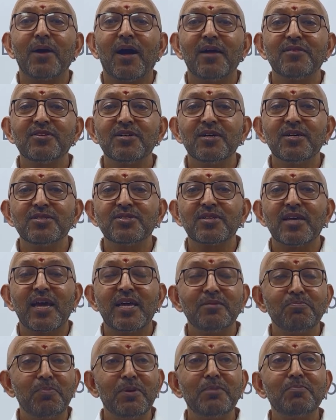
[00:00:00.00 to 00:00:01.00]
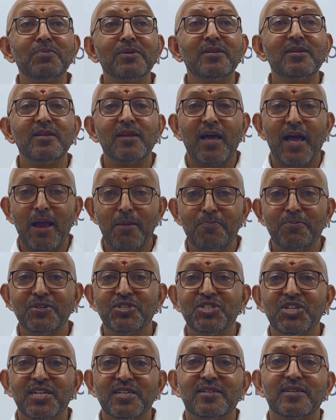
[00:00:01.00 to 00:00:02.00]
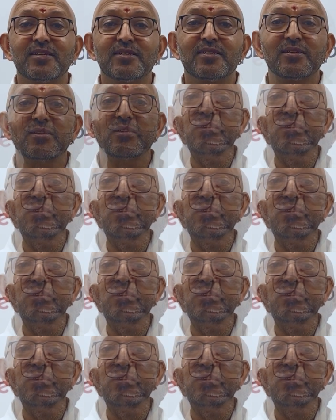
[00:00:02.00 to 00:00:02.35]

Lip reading: others, and people appreciate it.